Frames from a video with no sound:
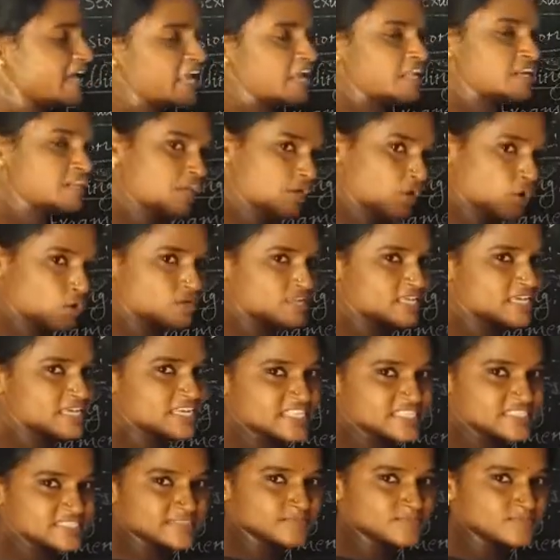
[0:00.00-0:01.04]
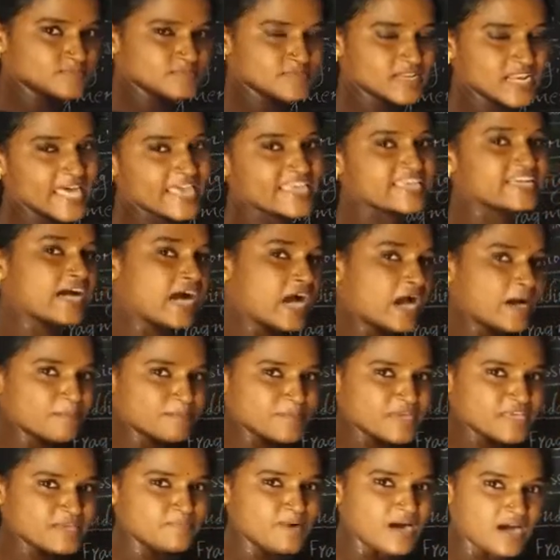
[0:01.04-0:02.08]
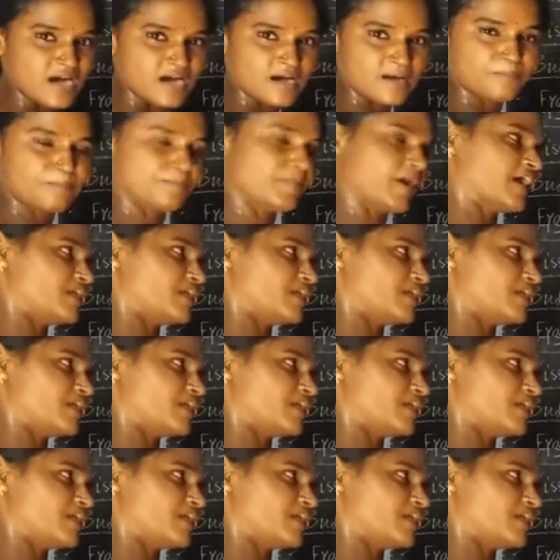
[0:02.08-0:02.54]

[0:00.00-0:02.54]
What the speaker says: any organism like amoeba,